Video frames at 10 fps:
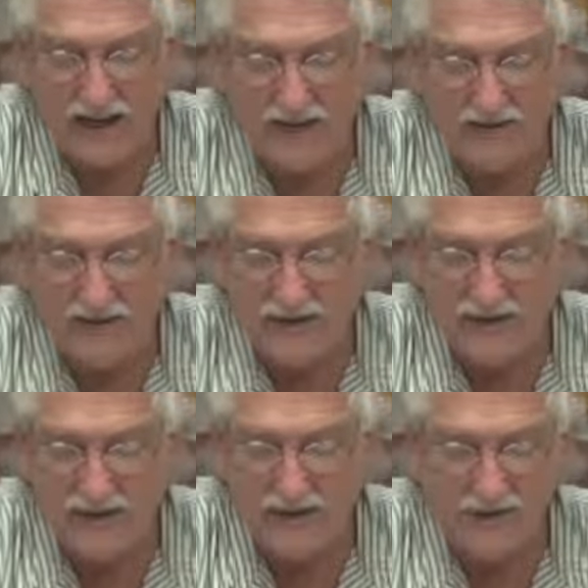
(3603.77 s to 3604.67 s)
I get rid of
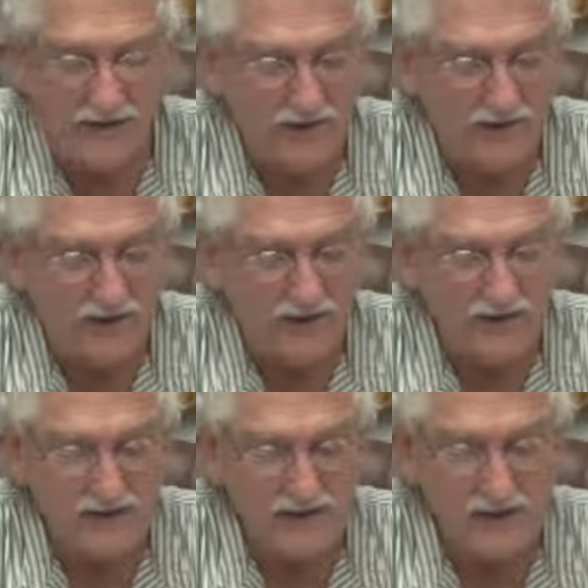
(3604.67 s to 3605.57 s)
this? Keloid on
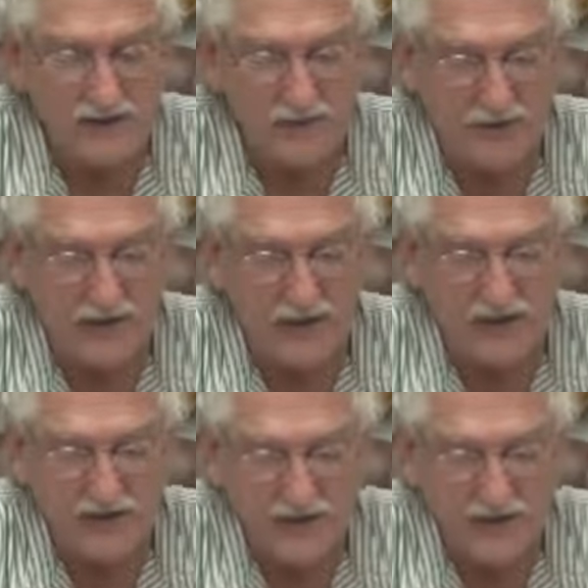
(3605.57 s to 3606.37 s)
nose is nothing pretty.